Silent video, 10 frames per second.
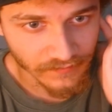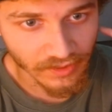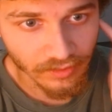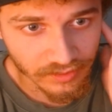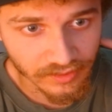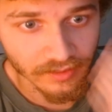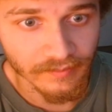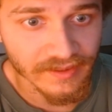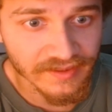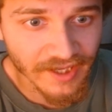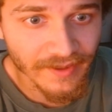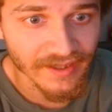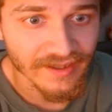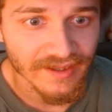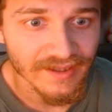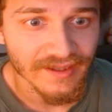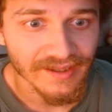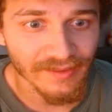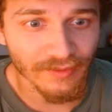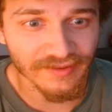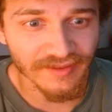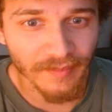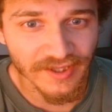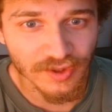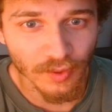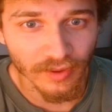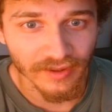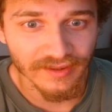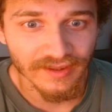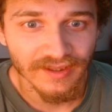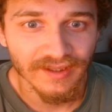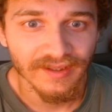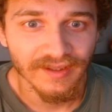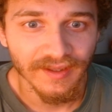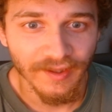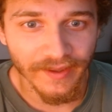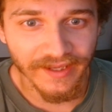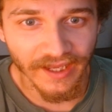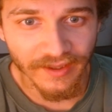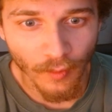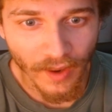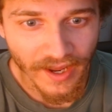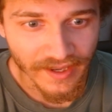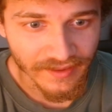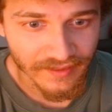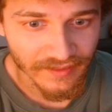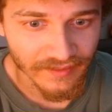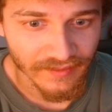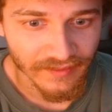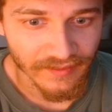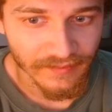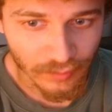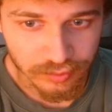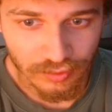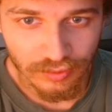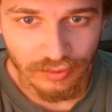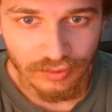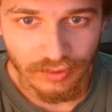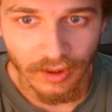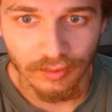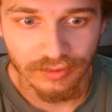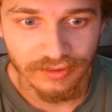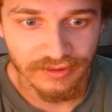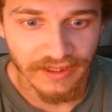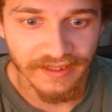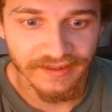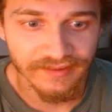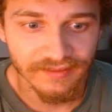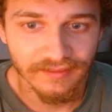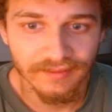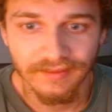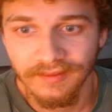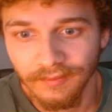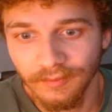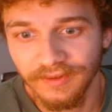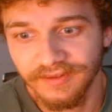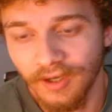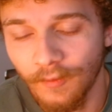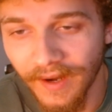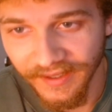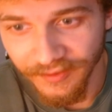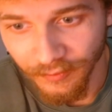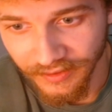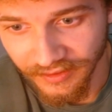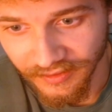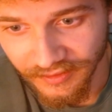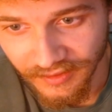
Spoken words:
Booked him. Damn it. It was just a bit short. You ain't getting away. Oh, shit. What is Kawaki doing here?